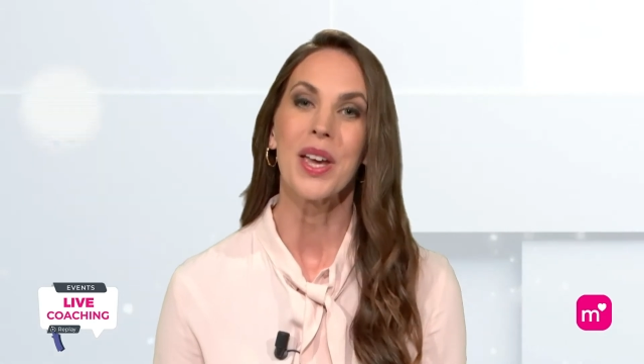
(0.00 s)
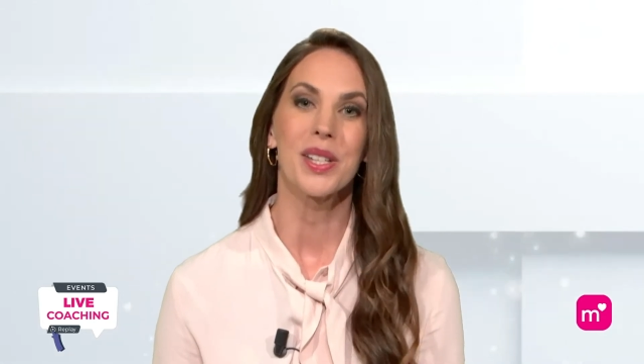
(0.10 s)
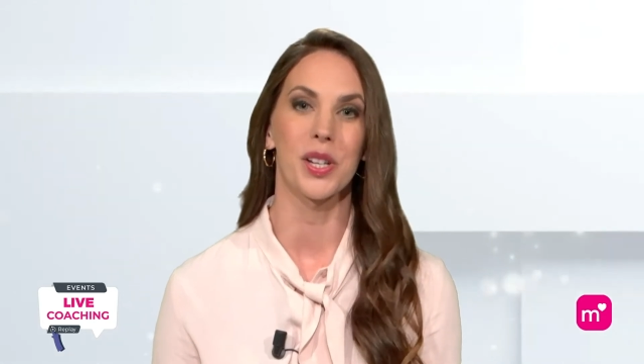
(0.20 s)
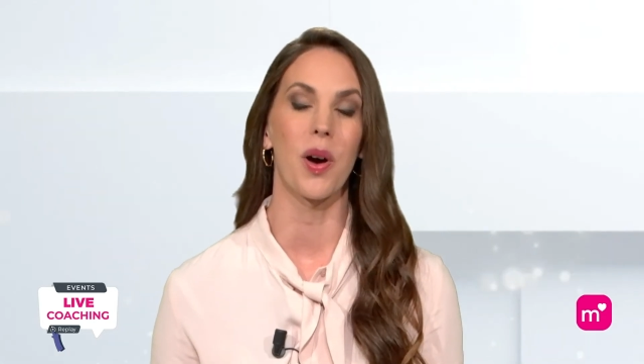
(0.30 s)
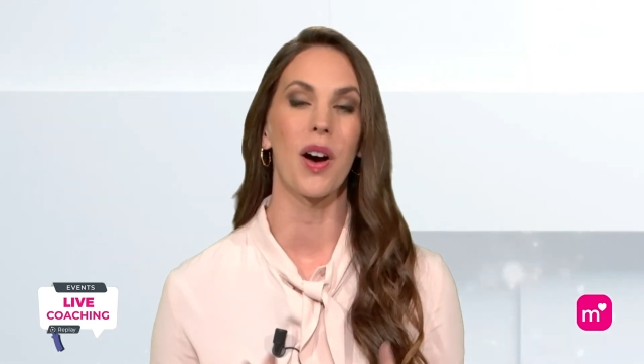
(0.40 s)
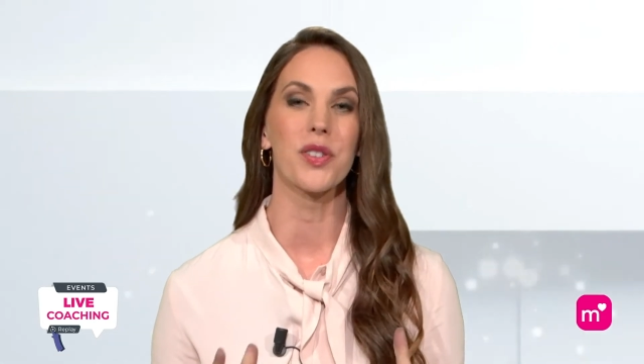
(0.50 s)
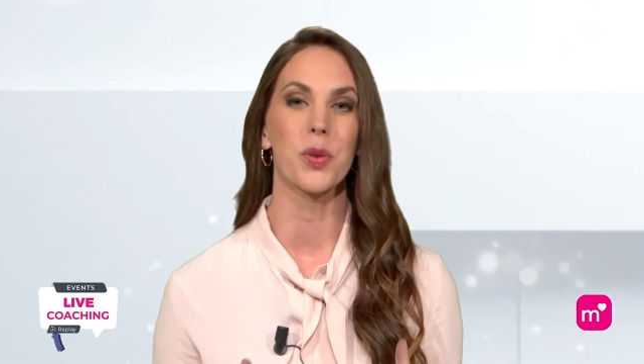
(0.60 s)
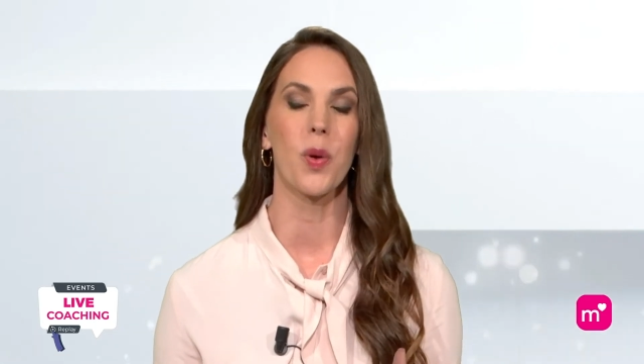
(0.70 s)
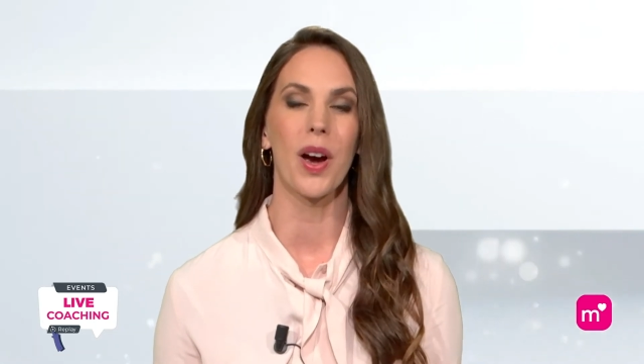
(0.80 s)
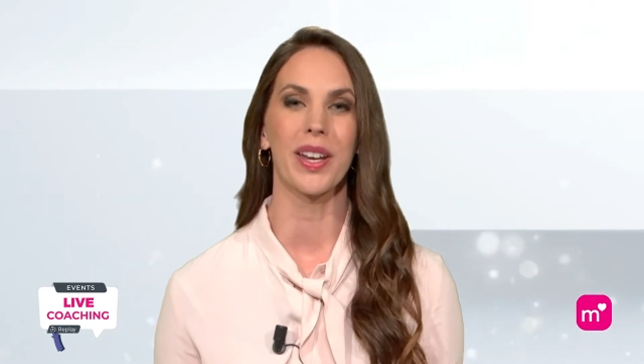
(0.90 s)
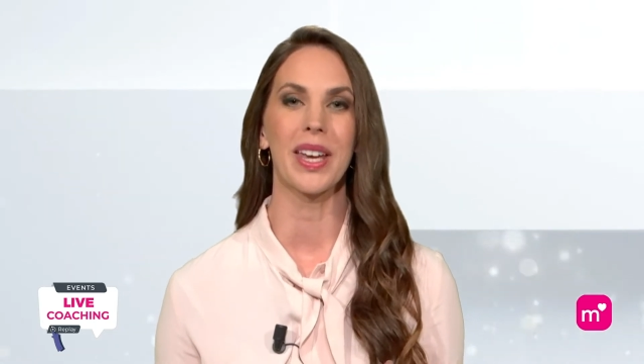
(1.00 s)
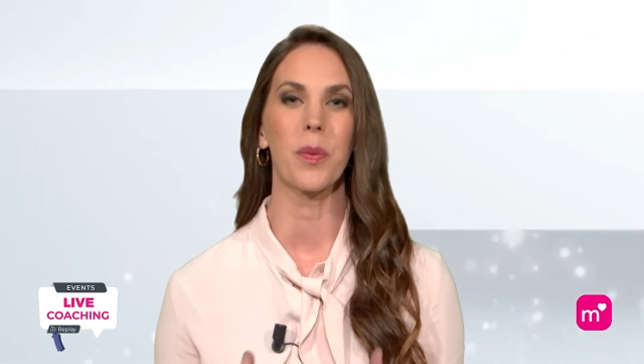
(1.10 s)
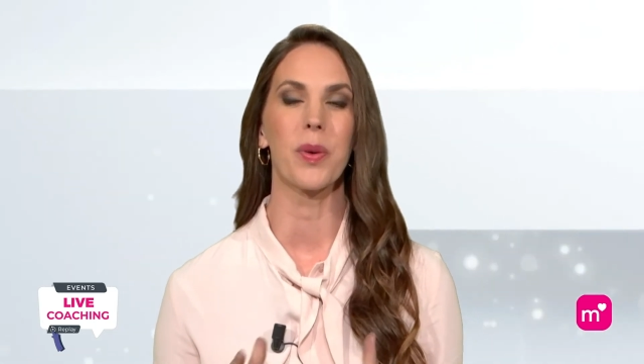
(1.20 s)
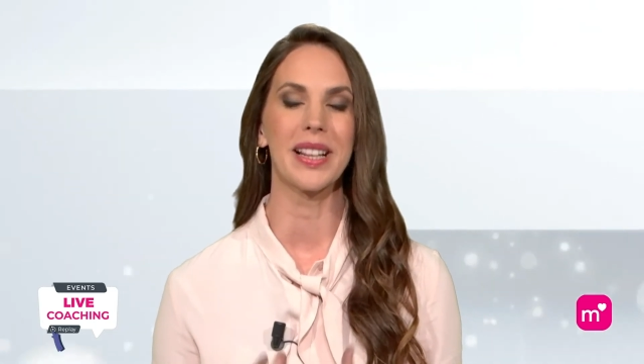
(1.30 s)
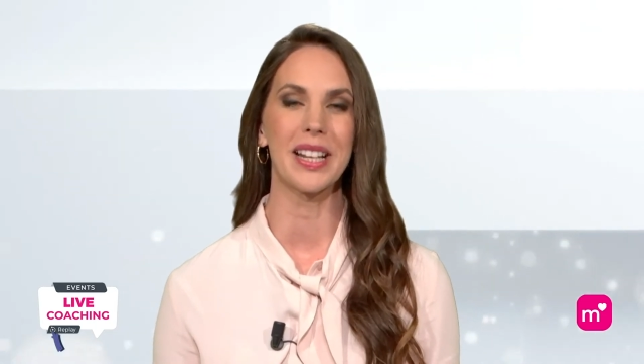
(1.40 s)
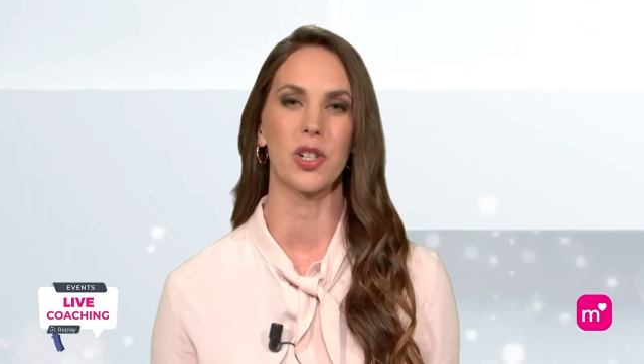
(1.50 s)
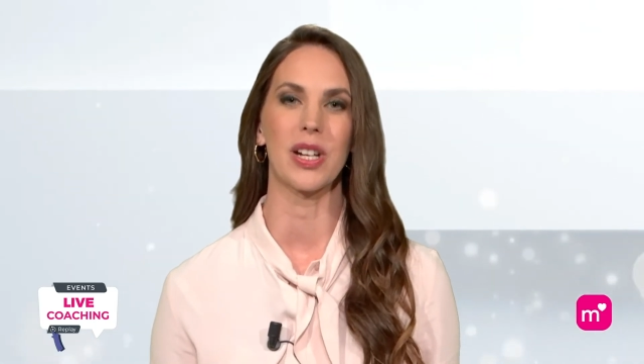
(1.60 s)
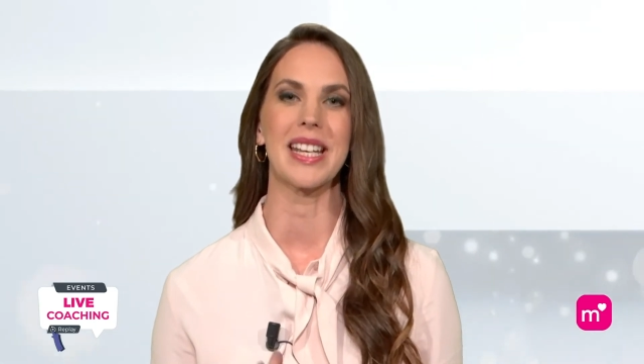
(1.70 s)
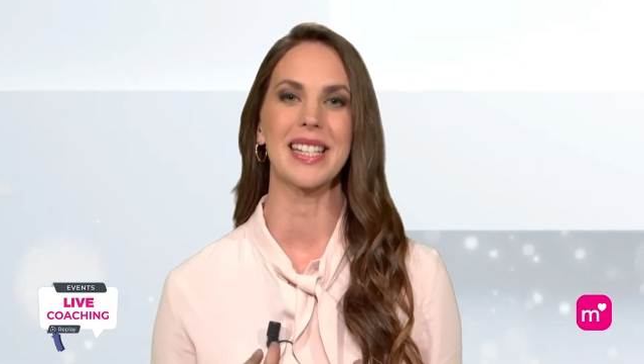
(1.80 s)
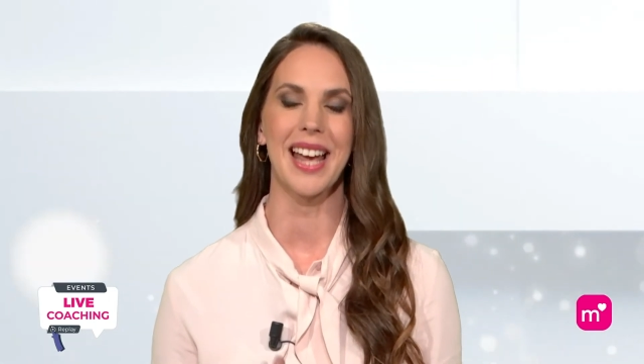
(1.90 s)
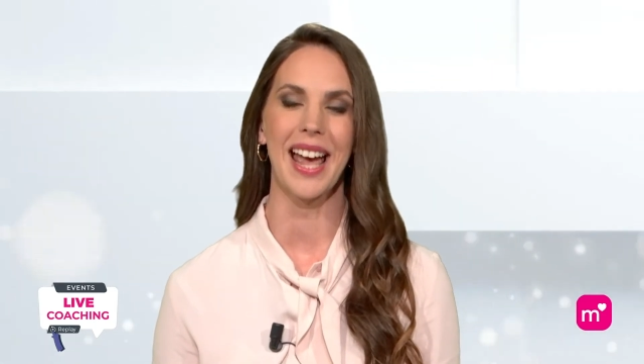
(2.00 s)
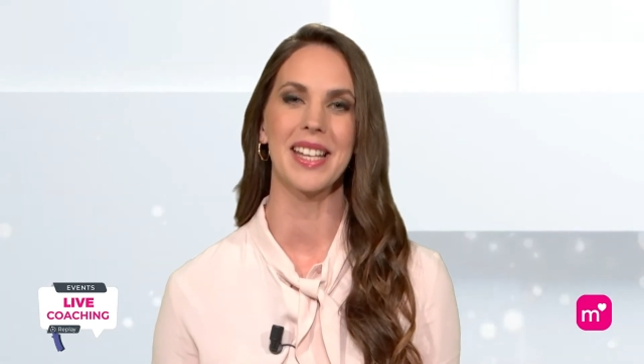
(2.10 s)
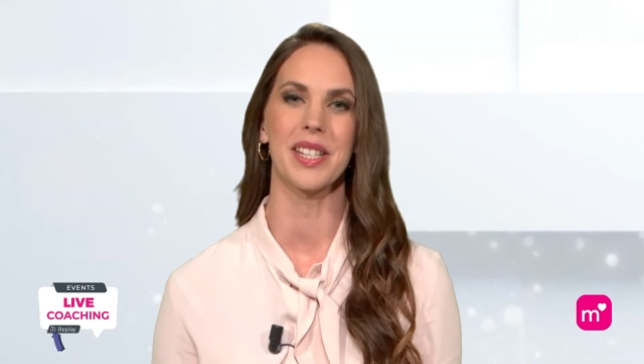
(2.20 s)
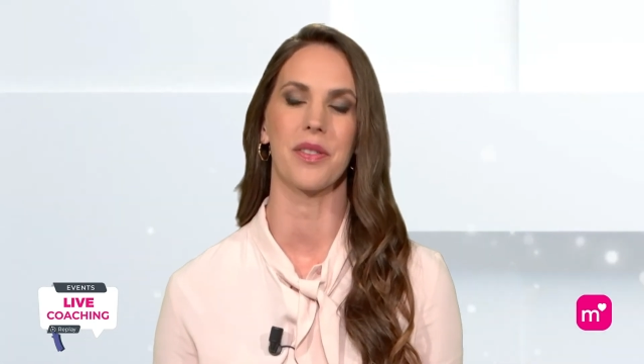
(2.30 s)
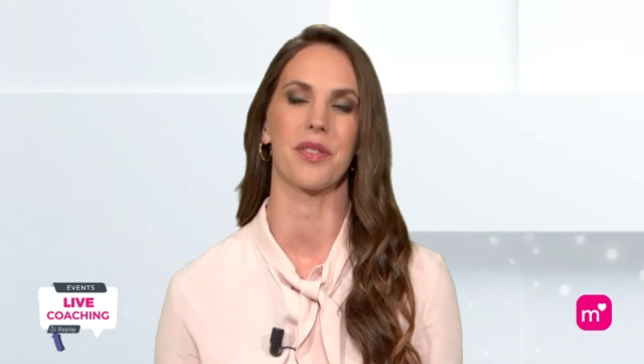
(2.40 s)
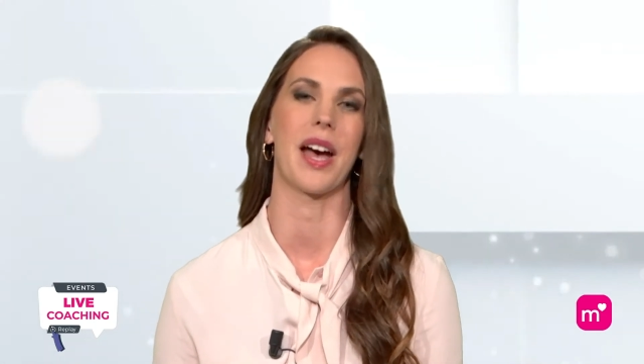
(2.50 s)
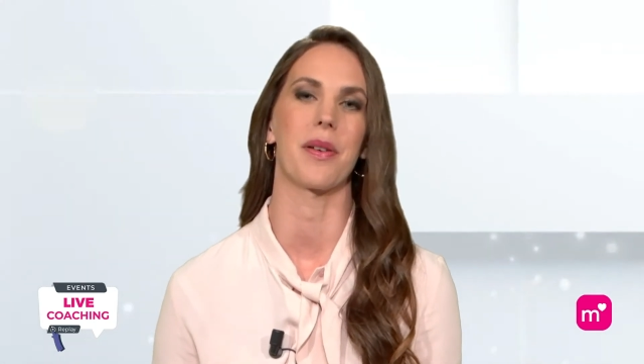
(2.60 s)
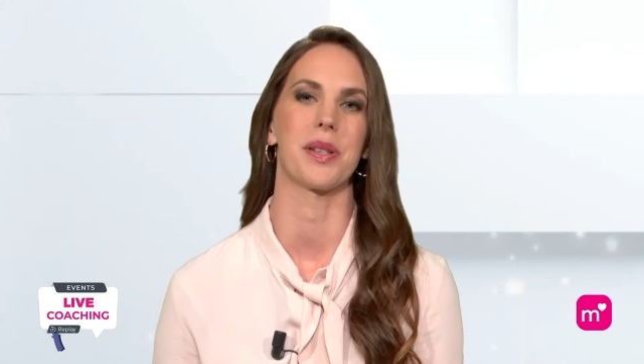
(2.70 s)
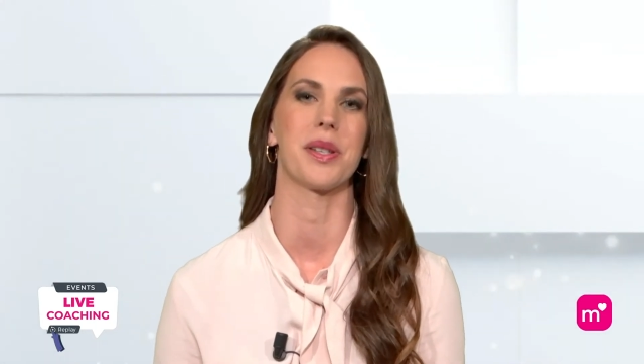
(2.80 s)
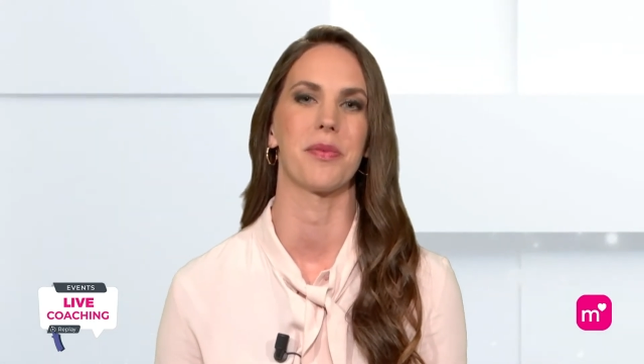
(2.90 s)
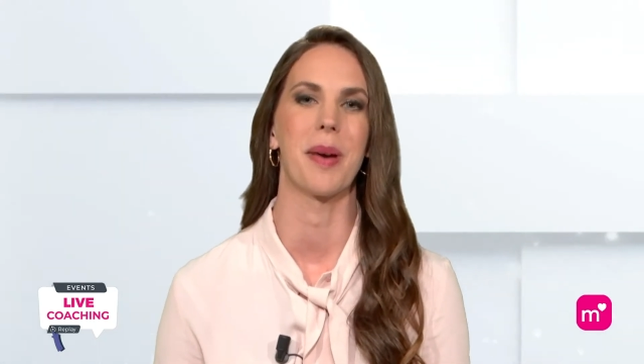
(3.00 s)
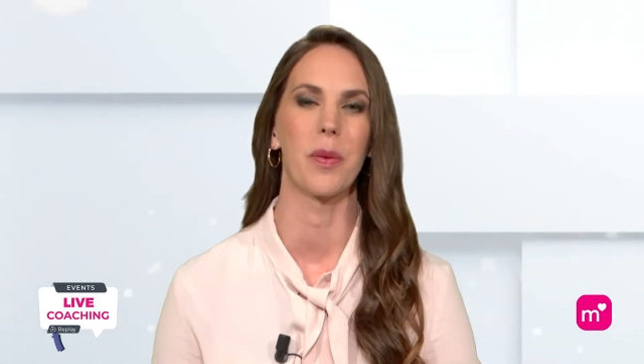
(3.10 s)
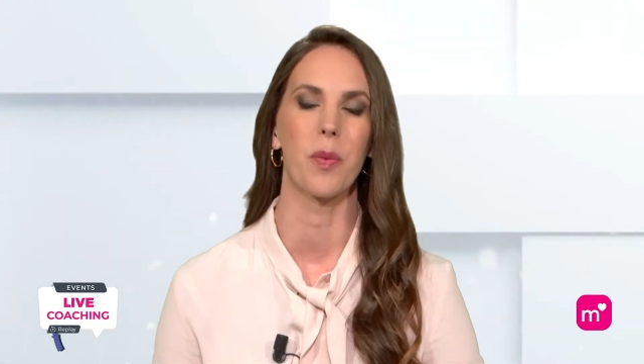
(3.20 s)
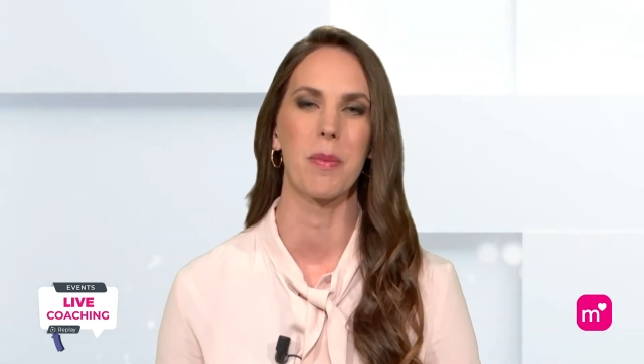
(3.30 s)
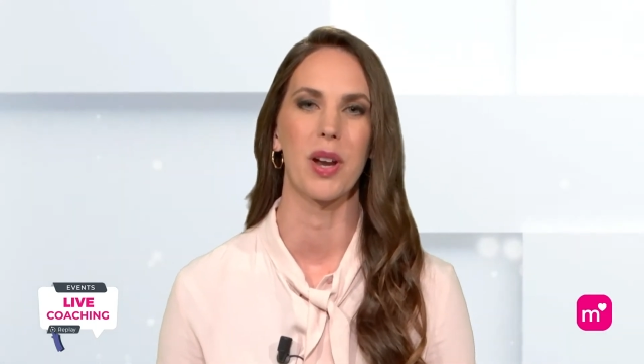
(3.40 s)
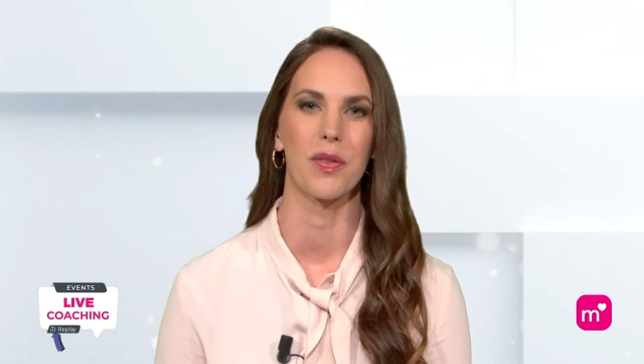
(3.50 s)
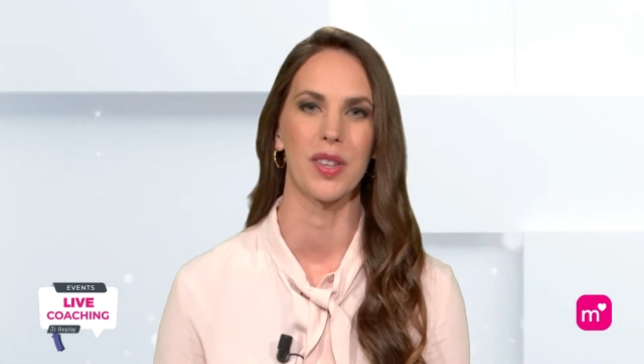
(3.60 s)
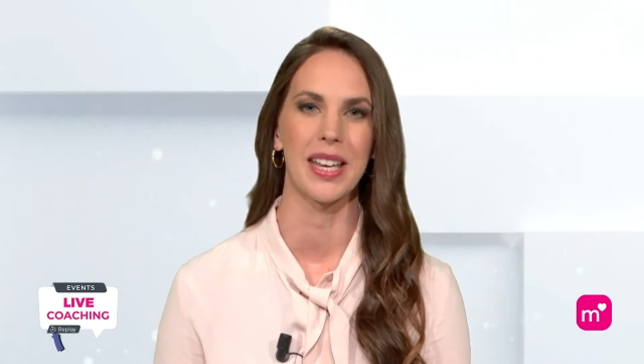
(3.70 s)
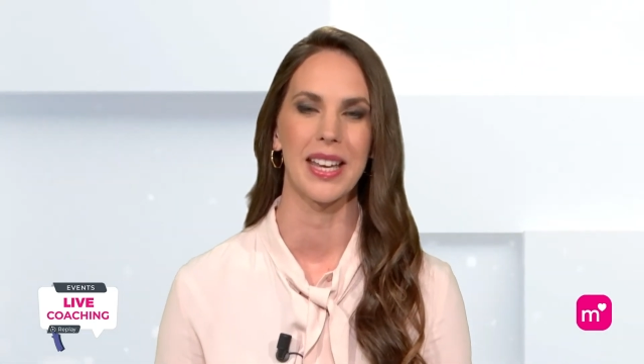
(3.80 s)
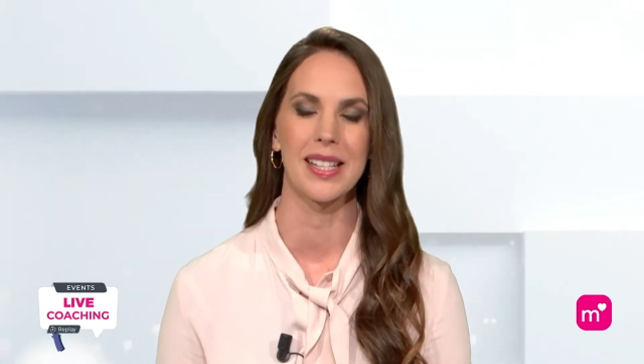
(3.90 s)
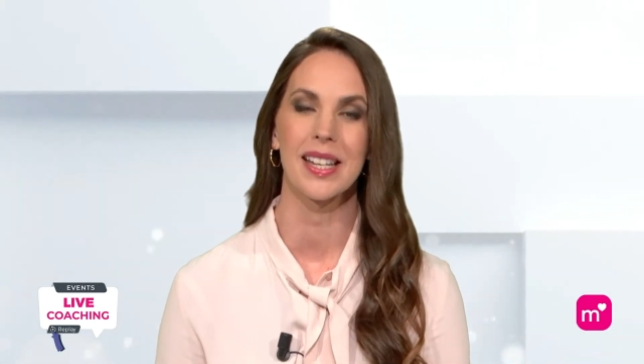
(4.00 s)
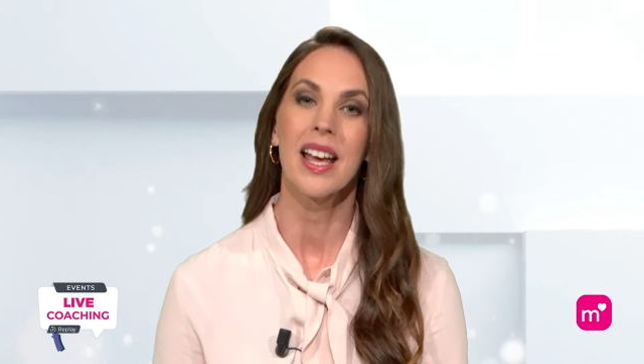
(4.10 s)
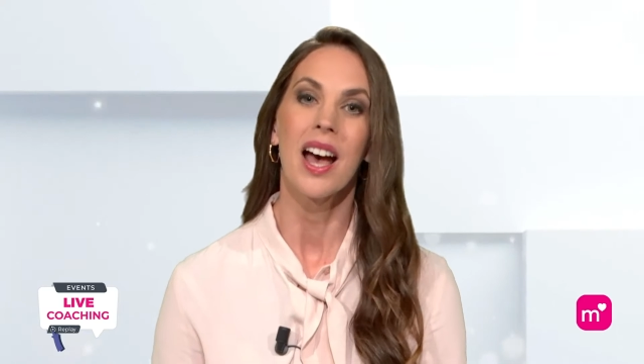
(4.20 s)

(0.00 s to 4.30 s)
So after working with literally tens of thousands of men and women over the years,